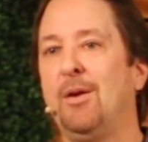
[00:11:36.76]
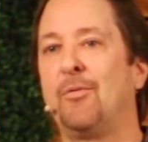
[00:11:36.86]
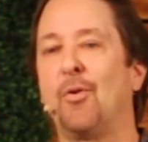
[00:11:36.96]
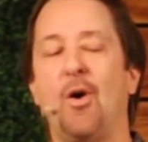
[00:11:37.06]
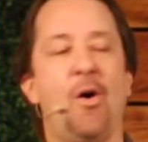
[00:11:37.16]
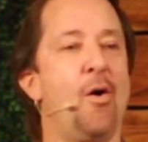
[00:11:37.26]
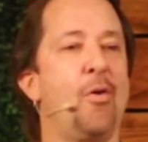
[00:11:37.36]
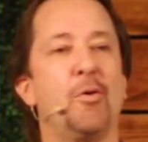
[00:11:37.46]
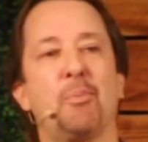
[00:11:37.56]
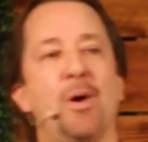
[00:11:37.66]
for all
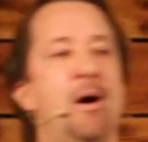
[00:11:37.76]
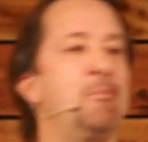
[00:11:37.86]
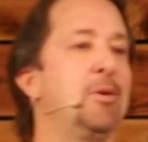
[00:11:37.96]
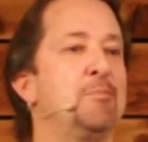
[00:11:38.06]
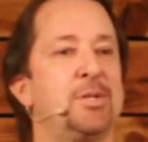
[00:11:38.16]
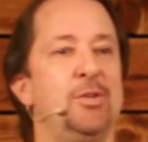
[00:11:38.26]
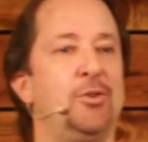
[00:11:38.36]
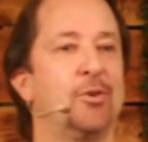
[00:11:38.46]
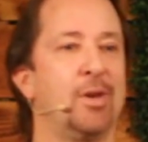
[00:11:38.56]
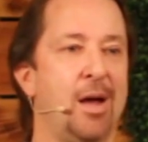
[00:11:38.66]
the problems in
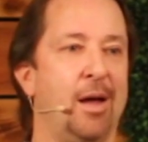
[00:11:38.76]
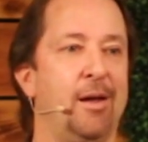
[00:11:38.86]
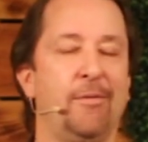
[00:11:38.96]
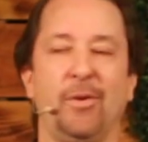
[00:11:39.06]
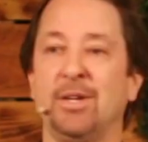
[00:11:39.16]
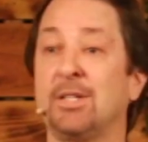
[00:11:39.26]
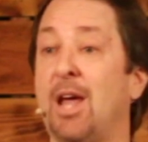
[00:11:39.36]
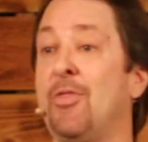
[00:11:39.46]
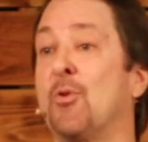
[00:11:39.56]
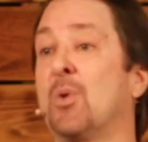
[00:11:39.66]
your life, it's
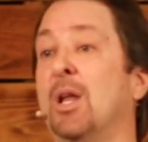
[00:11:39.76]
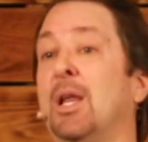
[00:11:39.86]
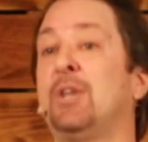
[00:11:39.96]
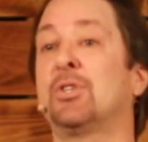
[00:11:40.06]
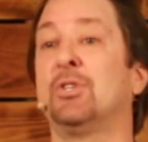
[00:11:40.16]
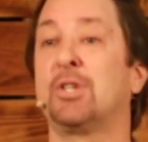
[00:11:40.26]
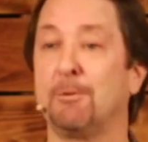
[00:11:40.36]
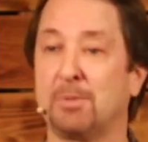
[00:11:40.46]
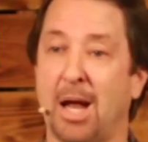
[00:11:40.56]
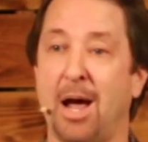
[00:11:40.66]
the
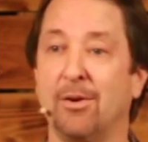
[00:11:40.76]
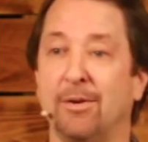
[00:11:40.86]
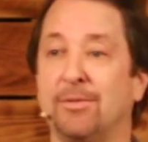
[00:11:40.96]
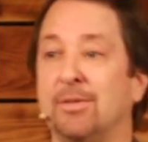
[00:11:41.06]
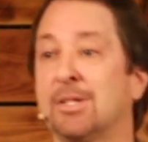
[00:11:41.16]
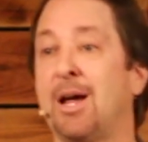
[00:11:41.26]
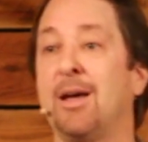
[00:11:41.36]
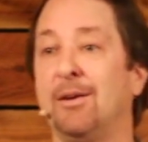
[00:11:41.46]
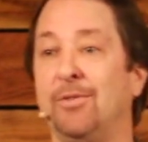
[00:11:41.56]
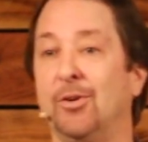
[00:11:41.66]
relationships
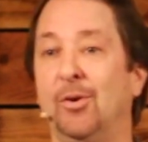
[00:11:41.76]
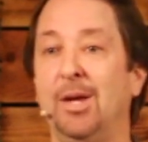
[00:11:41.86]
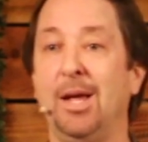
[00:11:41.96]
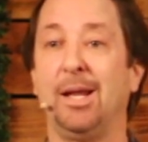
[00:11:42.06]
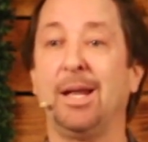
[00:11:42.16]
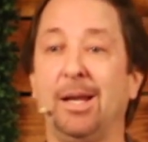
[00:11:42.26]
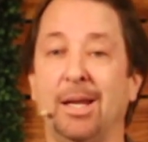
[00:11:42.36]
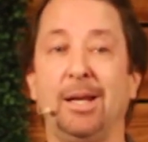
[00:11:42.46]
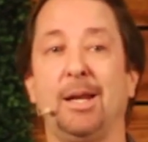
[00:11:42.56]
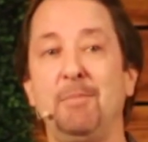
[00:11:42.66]
outside of you.
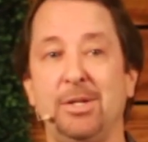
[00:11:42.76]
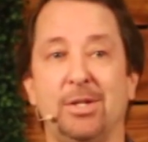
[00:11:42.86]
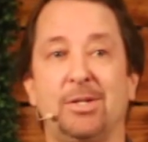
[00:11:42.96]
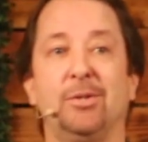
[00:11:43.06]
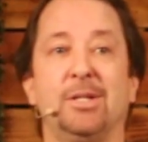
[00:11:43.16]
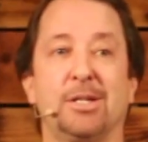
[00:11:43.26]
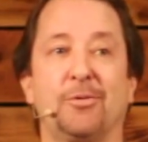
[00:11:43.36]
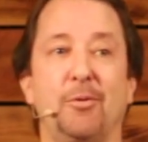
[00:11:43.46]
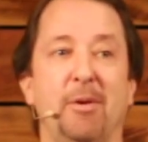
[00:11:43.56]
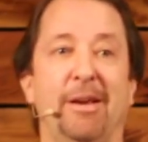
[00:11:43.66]
Let me just do this
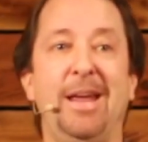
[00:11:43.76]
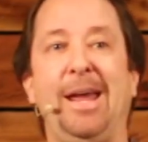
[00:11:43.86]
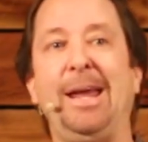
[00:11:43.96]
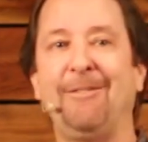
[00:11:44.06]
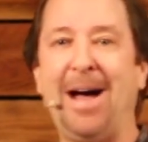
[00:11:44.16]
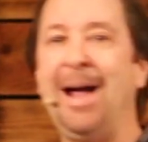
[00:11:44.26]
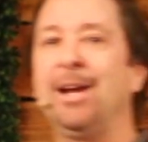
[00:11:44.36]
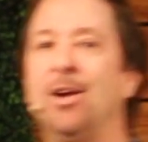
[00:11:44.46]
for a minute. If I